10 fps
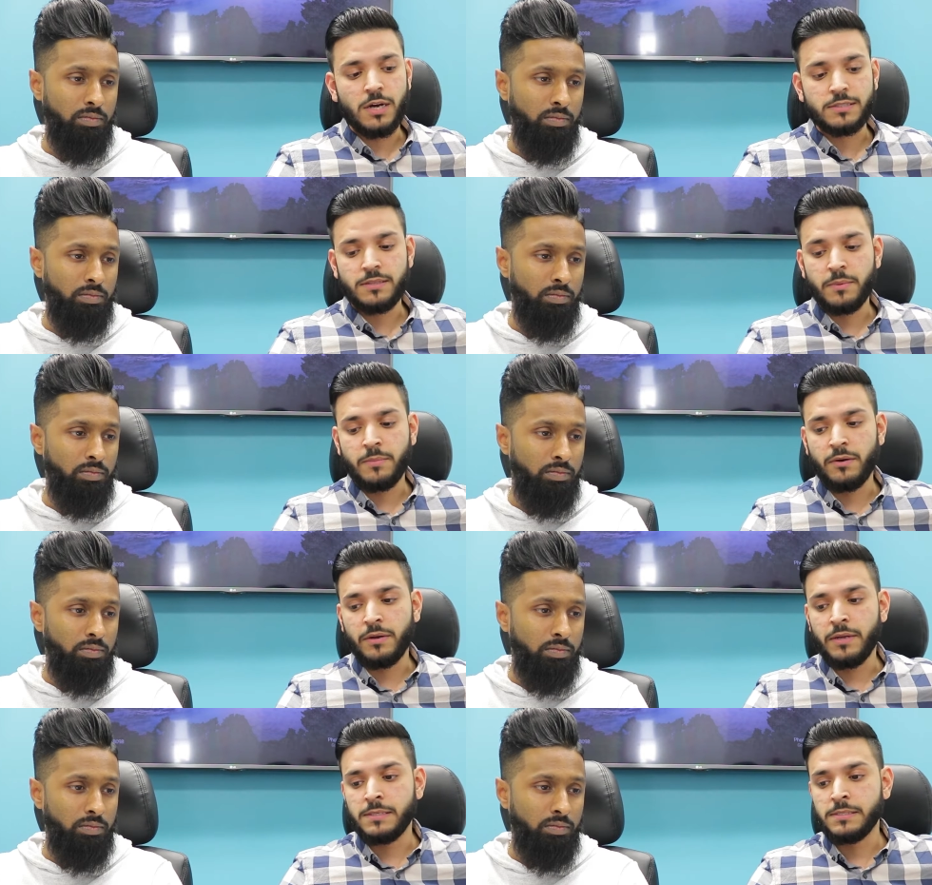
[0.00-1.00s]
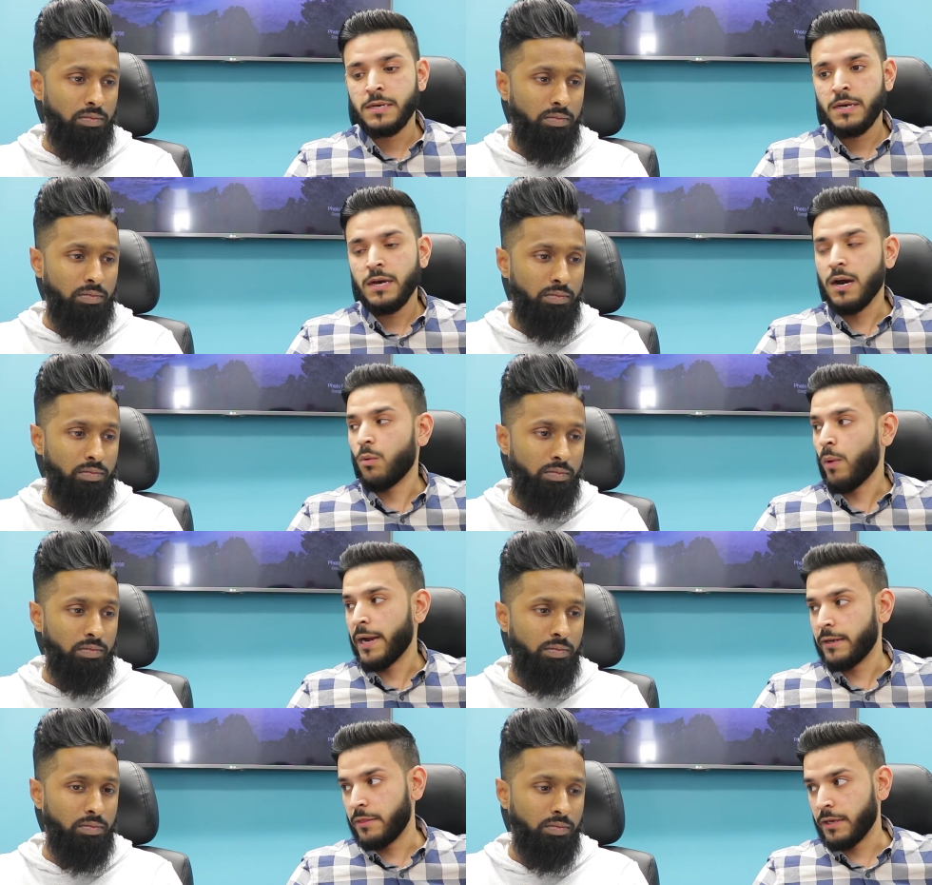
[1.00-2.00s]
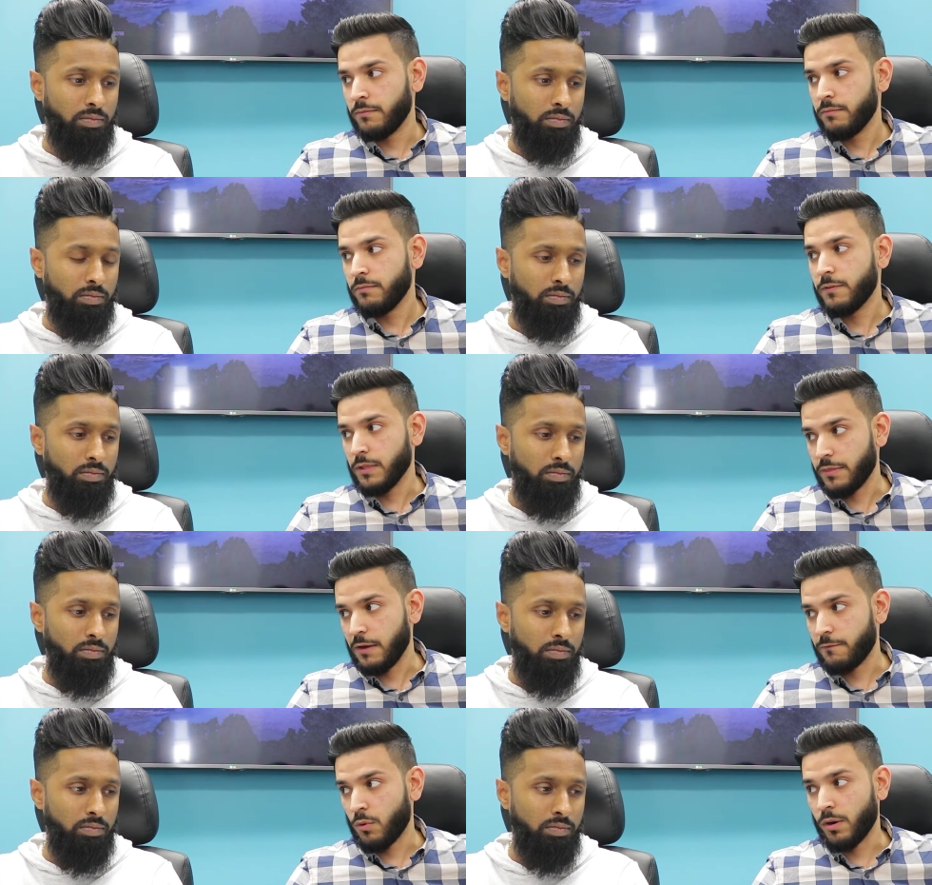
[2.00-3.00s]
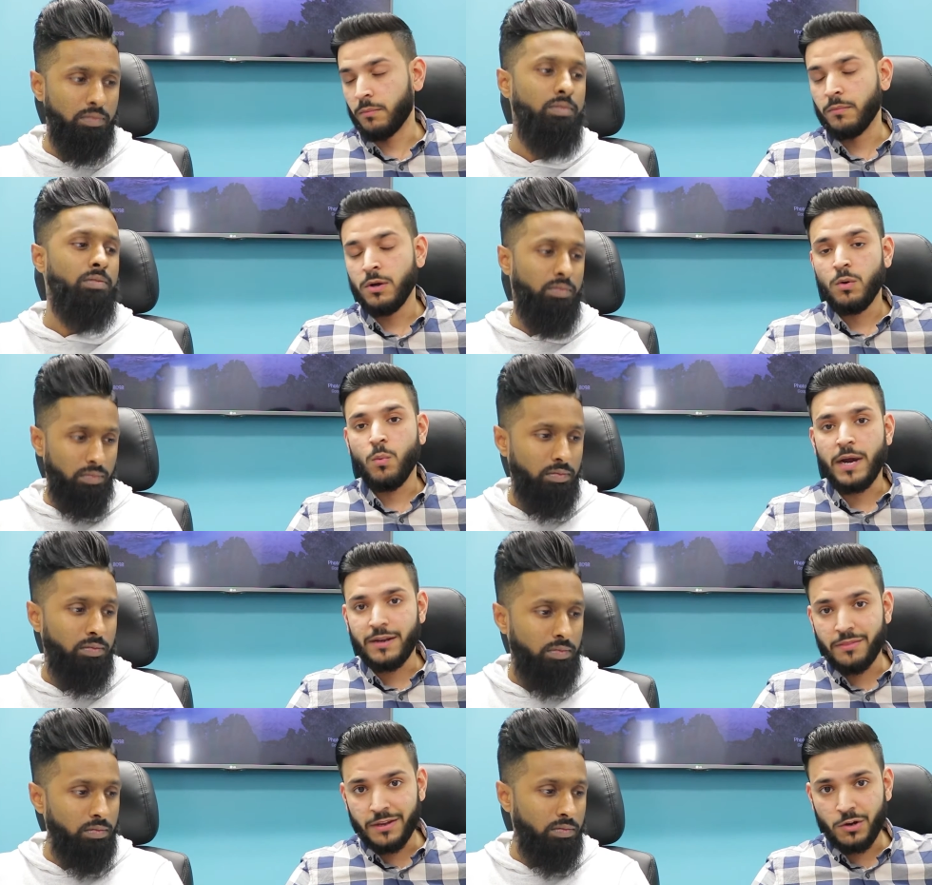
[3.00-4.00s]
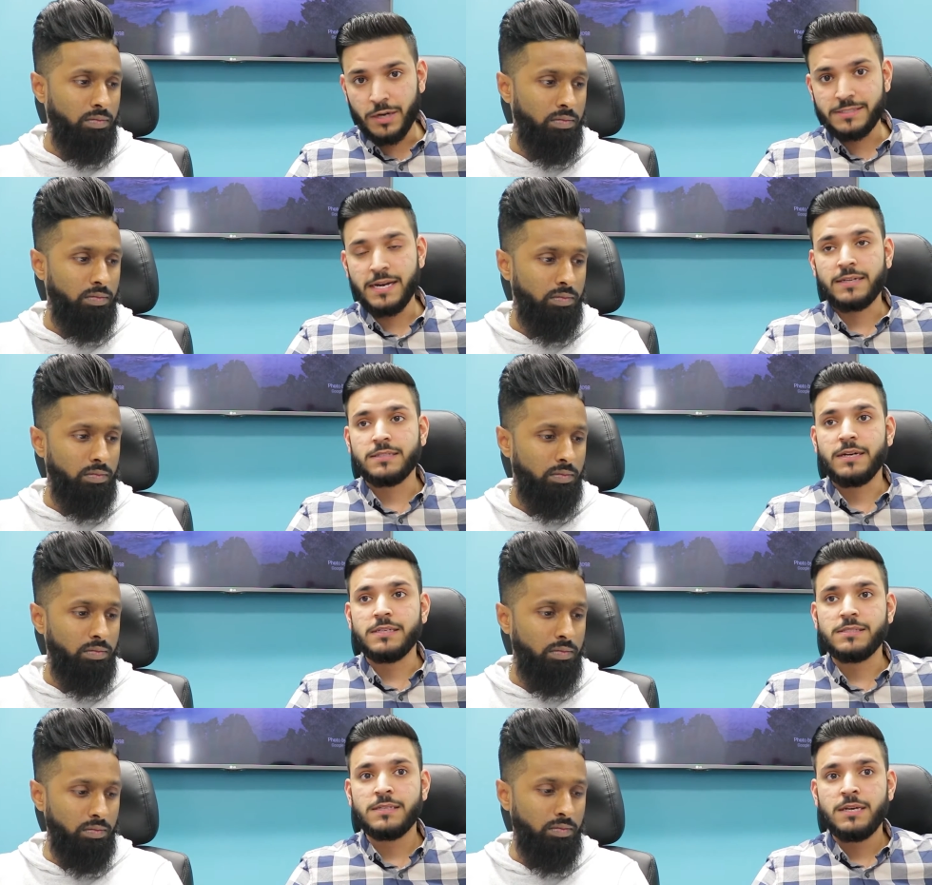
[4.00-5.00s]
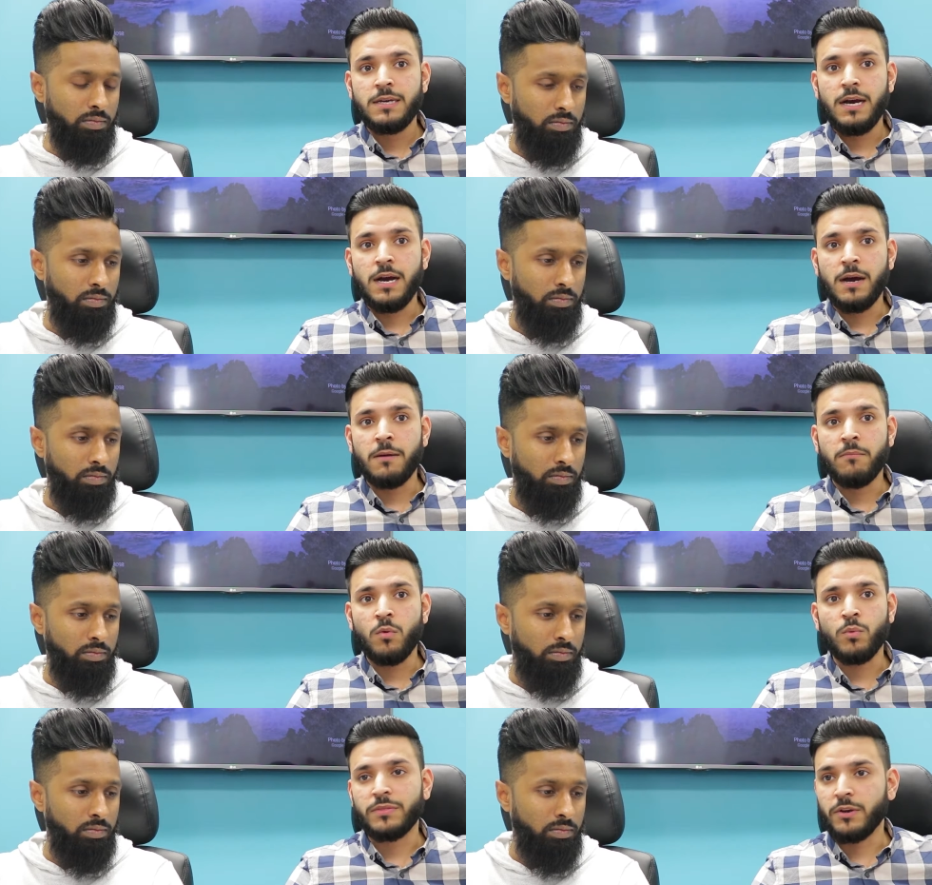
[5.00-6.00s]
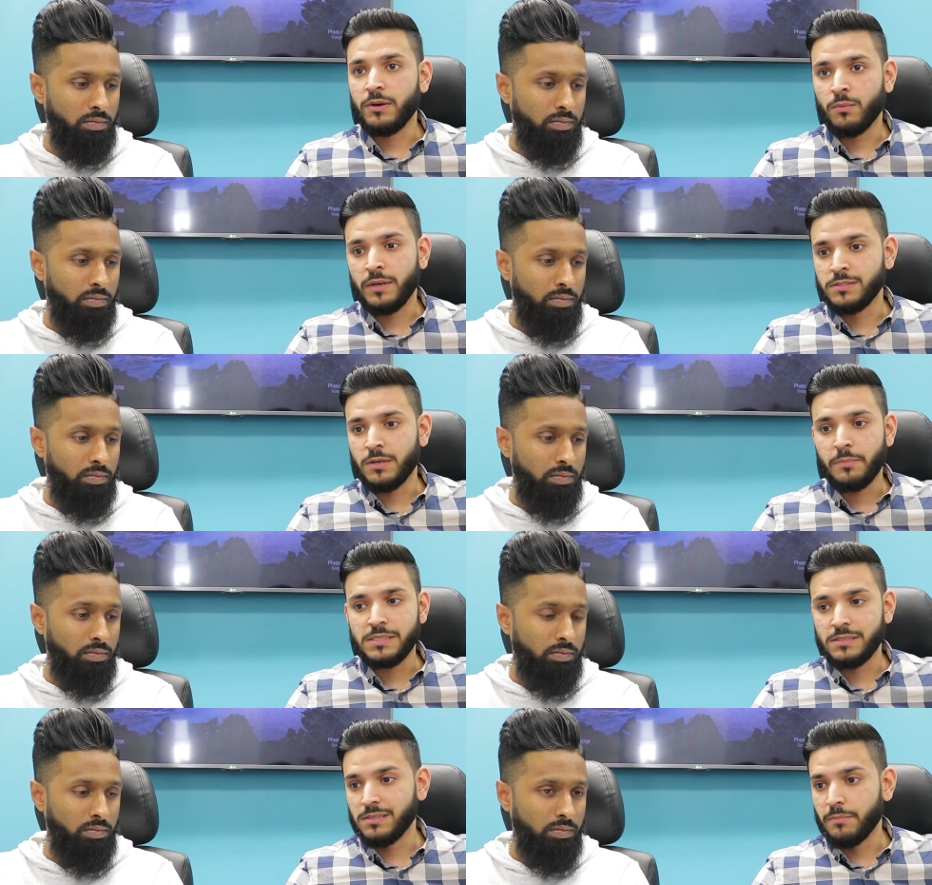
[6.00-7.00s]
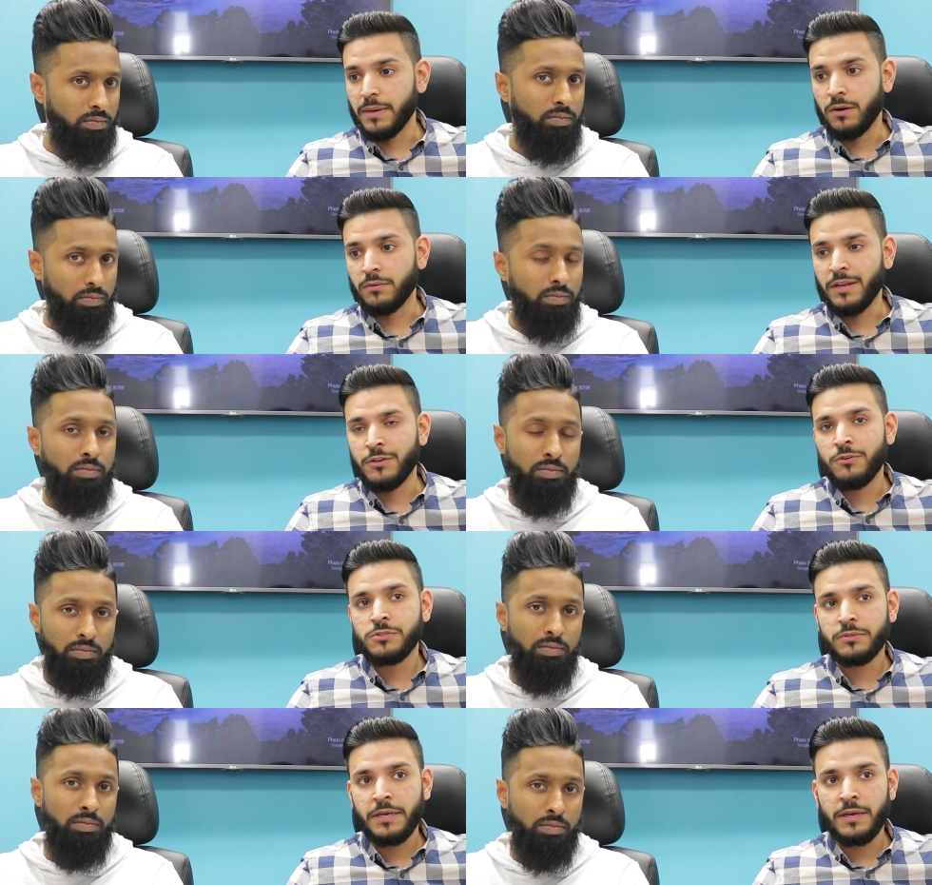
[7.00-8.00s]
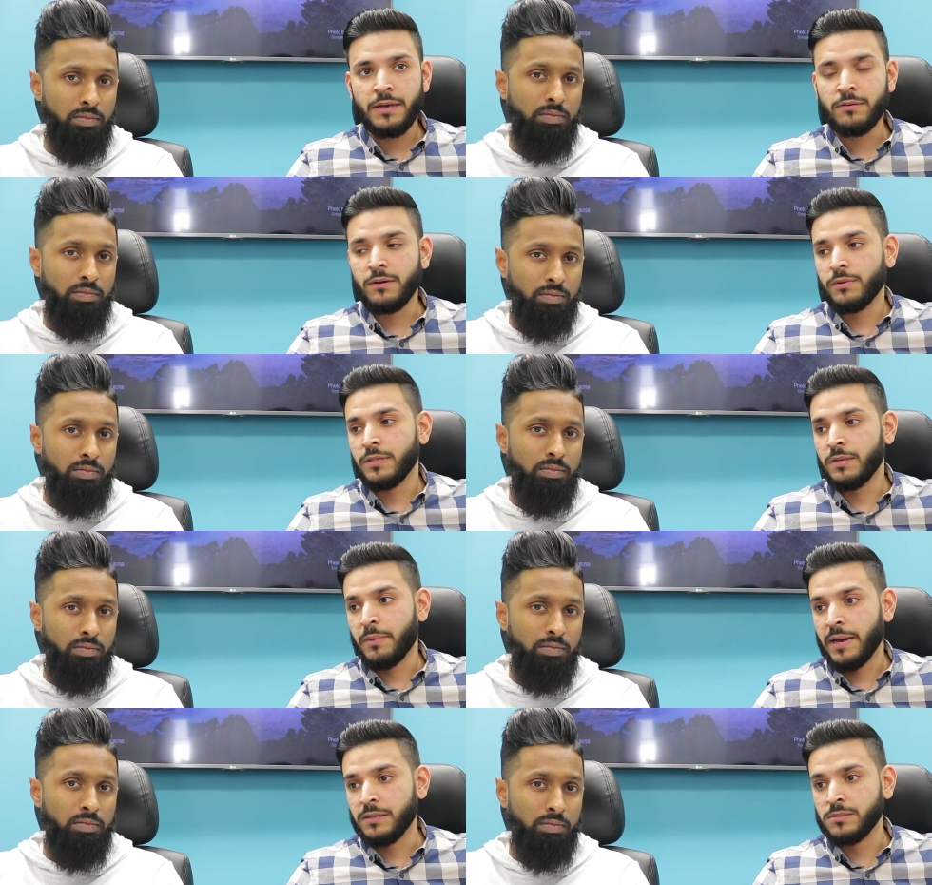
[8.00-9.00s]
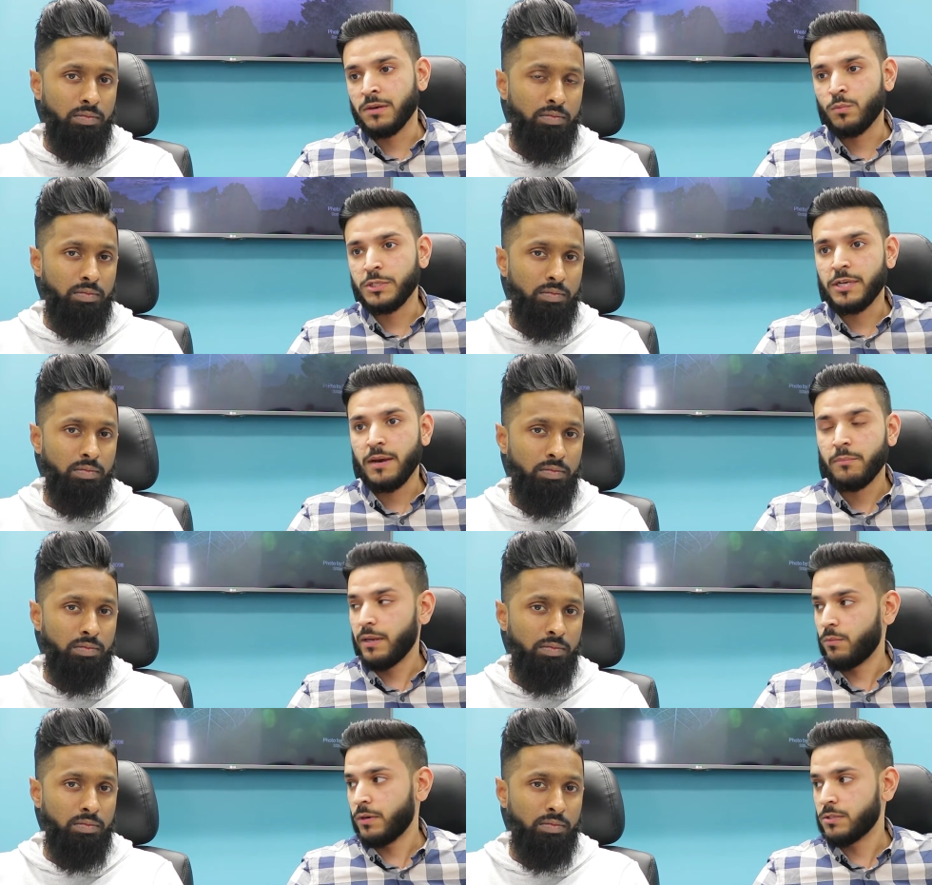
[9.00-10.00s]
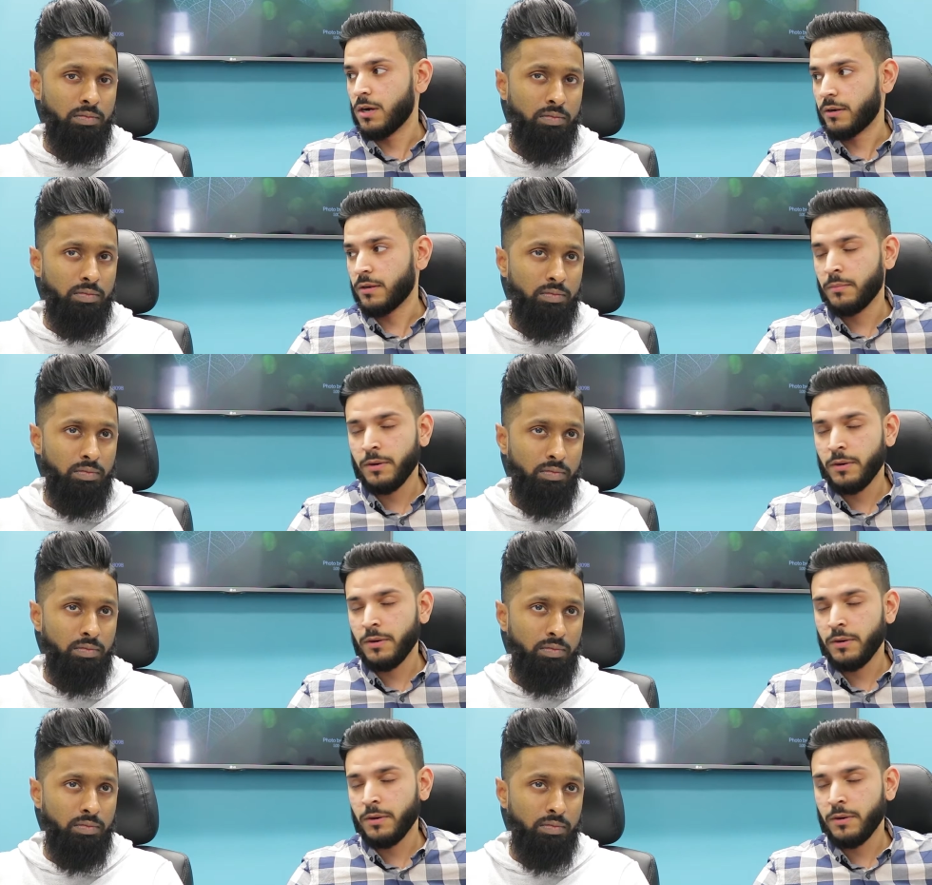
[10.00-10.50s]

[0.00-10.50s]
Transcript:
Speaker 1: talk to them about is uh, why did they fill out that form? Why did they contact us? Mm-hmm. um, what their what is their business about? And usually, it, it really depends on which campaign we're talking